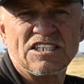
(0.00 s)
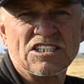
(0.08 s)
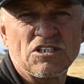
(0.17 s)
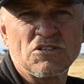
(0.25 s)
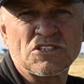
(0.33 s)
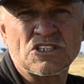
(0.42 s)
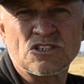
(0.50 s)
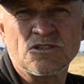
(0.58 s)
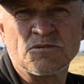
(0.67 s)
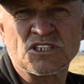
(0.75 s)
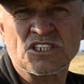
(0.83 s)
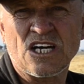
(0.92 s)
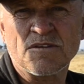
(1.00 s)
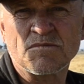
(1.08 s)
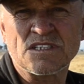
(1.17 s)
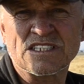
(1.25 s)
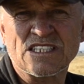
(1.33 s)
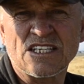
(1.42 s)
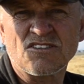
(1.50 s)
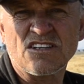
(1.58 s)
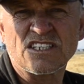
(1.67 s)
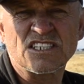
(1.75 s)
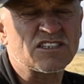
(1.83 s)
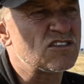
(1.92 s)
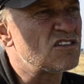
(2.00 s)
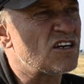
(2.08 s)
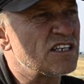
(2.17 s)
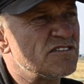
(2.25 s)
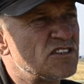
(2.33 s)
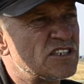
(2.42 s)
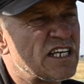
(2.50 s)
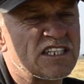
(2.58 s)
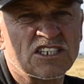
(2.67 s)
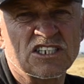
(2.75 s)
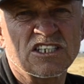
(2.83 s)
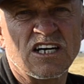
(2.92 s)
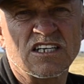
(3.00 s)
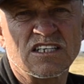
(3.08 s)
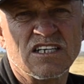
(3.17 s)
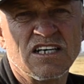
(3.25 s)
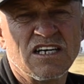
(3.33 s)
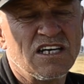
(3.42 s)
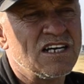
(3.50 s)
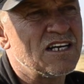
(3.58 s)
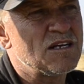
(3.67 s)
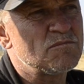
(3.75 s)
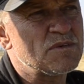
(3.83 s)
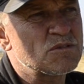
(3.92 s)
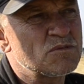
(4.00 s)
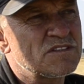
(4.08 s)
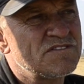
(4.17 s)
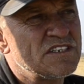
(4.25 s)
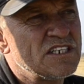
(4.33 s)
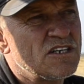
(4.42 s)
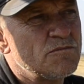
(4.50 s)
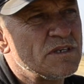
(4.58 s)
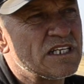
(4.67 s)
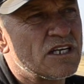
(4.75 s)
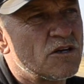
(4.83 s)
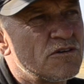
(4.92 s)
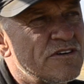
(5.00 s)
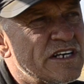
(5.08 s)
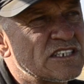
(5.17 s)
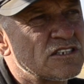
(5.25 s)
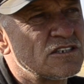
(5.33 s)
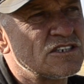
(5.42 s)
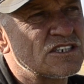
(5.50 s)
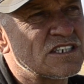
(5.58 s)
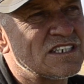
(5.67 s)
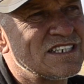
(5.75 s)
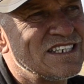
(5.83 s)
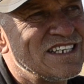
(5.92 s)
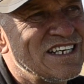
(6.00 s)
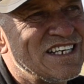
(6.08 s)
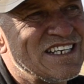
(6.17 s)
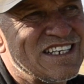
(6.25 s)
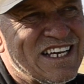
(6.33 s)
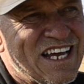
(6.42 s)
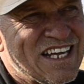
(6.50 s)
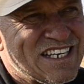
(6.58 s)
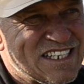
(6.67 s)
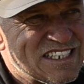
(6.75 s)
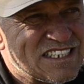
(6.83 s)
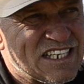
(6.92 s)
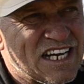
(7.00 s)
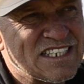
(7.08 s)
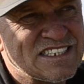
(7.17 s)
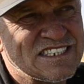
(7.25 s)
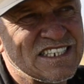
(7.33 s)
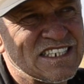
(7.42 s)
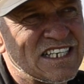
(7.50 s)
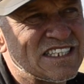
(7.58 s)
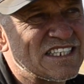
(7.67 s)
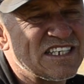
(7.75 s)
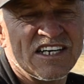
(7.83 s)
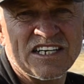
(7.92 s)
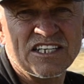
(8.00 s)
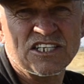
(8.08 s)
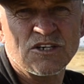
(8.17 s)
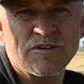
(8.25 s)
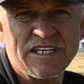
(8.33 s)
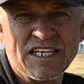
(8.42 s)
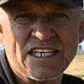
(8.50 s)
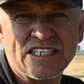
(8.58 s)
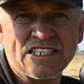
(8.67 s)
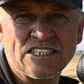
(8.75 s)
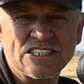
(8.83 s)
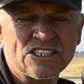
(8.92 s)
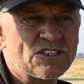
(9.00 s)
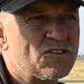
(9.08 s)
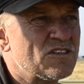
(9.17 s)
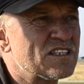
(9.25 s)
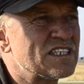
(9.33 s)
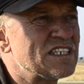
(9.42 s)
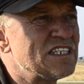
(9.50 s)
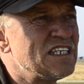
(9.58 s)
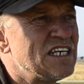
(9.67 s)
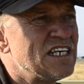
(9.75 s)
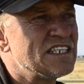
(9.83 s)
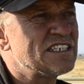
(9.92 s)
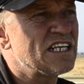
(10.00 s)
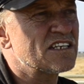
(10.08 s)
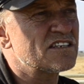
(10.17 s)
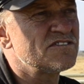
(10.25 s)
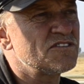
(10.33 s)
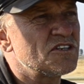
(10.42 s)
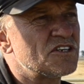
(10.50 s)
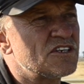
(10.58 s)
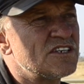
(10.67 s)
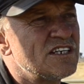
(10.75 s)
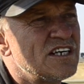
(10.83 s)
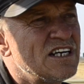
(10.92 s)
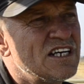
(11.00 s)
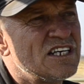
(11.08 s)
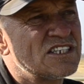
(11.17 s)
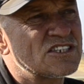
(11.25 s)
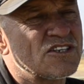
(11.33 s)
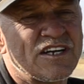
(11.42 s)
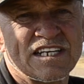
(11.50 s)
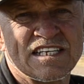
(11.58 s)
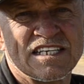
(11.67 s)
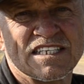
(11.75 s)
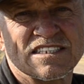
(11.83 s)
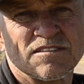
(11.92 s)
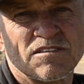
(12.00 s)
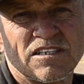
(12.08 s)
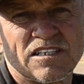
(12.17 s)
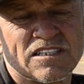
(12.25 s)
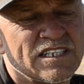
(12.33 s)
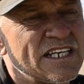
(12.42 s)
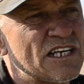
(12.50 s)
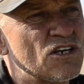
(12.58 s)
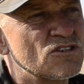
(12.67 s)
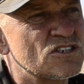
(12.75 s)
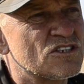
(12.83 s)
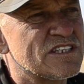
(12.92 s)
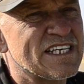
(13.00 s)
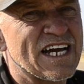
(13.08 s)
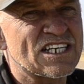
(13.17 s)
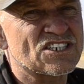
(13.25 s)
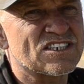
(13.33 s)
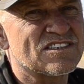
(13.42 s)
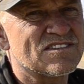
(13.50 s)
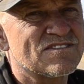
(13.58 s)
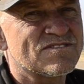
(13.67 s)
loses too much sharpness. I'd rather just not even take the shot. But with video being a lower resolution, and it is a nice scene out there, I'm going to go ahead and install the teleconverter so that I can get closer to the action.